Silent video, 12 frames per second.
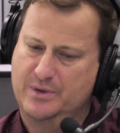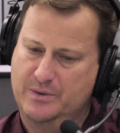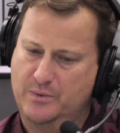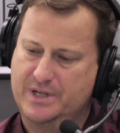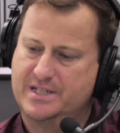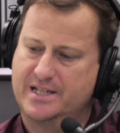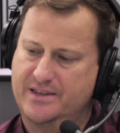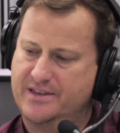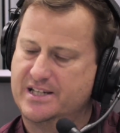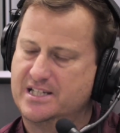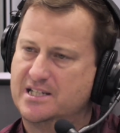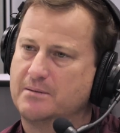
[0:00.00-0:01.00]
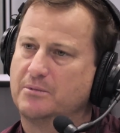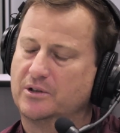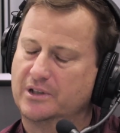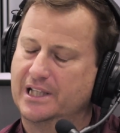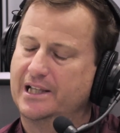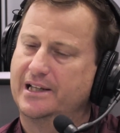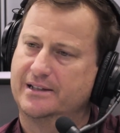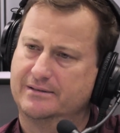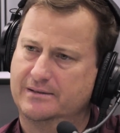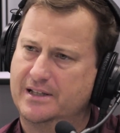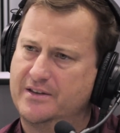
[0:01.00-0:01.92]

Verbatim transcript: we, we see things similarly and,